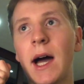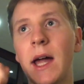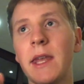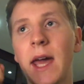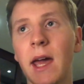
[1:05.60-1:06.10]

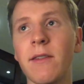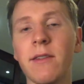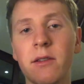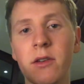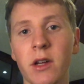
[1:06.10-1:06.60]

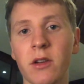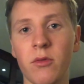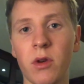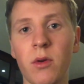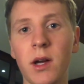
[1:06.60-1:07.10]
unanswered connection
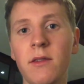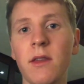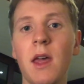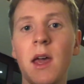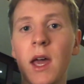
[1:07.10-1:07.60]
requests,
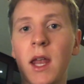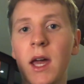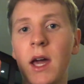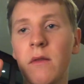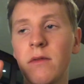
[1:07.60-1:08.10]
and I
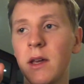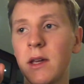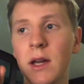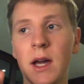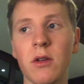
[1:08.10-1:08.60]
have,
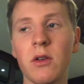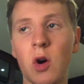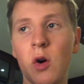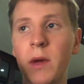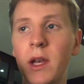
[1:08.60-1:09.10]
like, I don't know
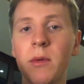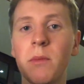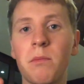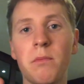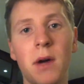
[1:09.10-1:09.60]
how many,
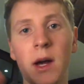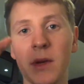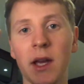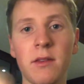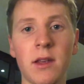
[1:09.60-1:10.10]
but
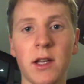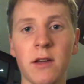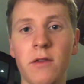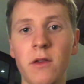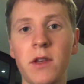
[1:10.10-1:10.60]
I'm guessing
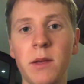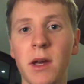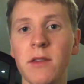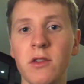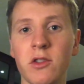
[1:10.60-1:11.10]
like 50
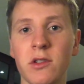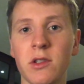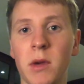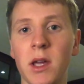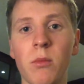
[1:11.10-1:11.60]
messages
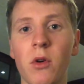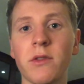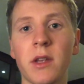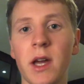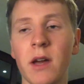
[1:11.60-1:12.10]
in my
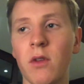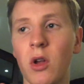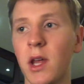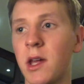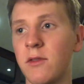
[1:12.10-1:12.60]
inbox that I have
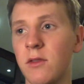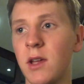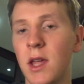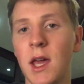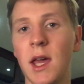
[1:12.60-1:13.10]
not answered.
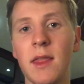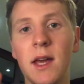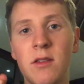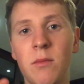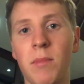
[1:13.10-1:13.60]
And
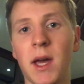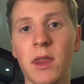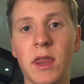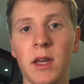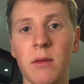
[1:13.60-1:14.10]
that's a
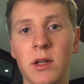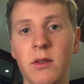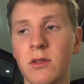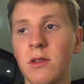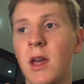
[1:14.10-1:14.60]
bad thing,
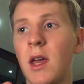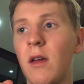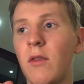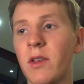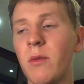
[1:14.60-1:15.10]
because
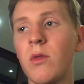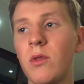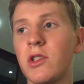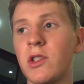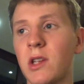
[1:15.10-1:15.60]
if someone
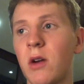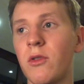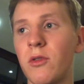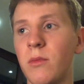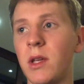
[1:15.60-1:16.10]
reaches
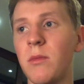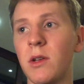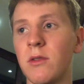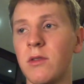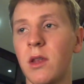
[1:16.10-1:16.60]
out to me
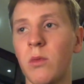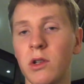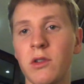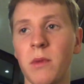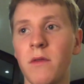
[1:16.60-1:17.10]
because they
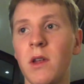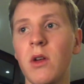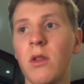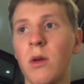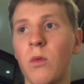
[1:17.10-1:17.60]
watched my
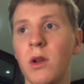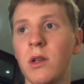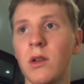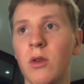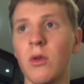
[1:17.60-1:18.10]
video and they want to,
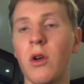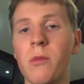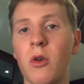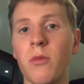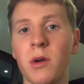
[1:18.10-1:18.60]
you know,
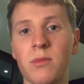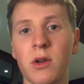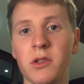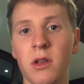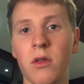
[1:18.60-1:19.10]
learn more about
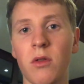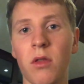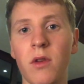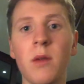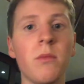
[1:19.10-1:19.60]
Project
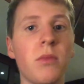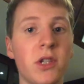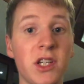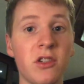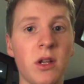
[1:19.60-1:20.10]
33 and
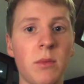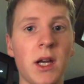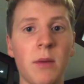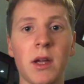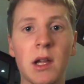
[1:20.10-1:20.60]
potentially
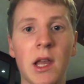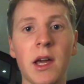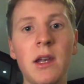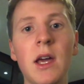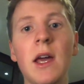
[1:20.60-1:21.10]
becoming a
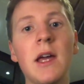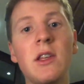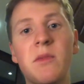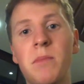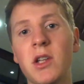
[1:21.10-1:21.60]
client,
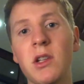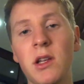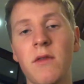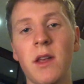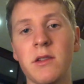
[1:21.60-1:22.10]

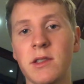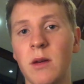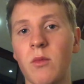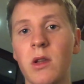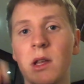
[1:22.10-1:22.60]
especially if there's
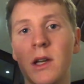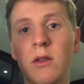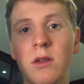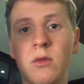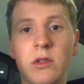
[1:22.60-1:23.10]
someone like
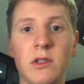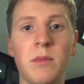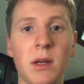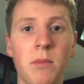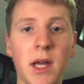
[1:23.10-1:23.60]
who is a
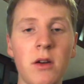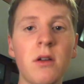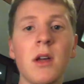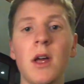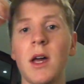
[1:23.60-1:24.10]
bit
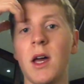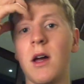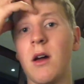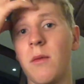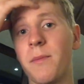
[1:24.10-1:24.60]
bigger,
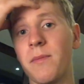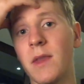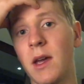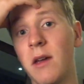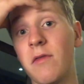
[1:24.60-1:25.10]

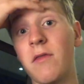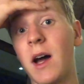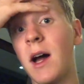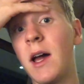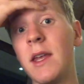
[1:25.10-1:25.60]
if
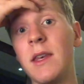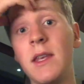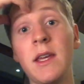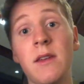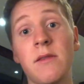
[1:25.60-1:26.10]
I
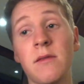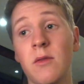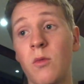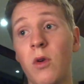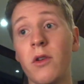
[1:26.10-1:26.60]
need
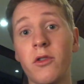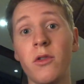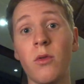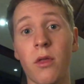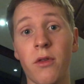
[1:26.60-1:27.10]
1,
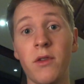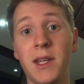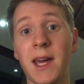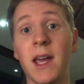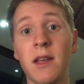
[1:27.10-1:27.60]
2, or 3
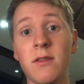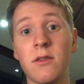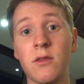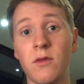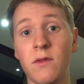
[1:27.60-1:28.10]
days
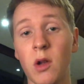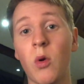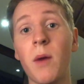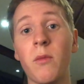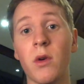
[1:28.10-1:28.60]
to
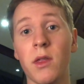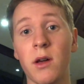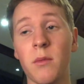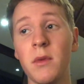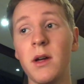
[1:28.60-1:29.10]
follow up with
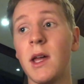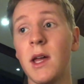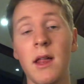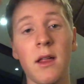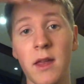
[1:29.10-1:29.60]
them,
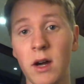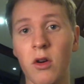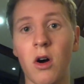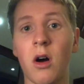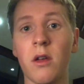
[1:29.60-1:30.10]
they're
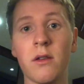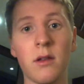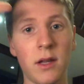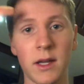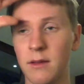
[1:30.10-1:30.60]
gone.
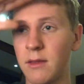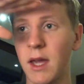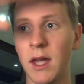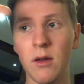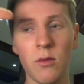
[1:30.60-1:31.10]
Like,
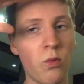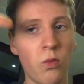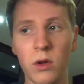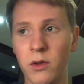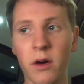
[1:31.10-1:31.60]
they
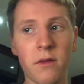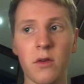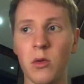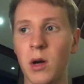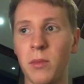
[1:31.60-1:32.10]
will not
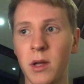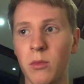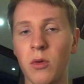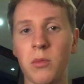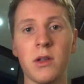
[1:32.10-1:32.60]
follow up
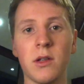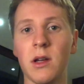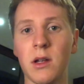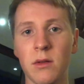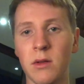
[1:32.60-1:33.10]
anymore, because
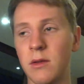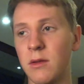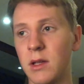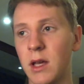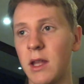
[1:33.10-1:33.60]

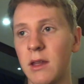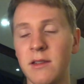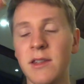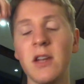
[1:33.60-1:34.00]
at